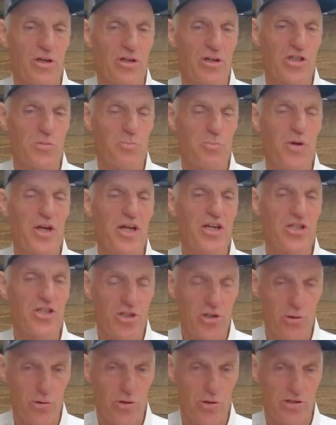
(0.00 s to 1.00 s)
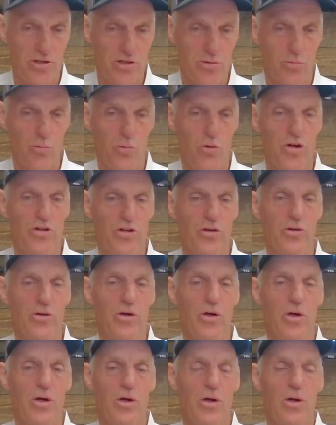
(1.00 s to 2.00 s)
speaks to us,
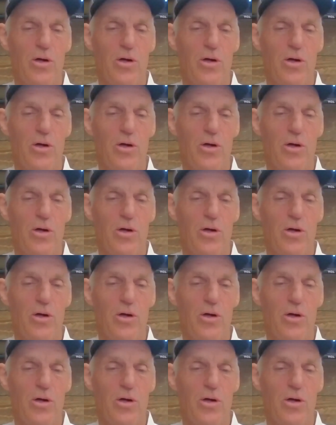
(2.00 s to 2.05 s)
whether,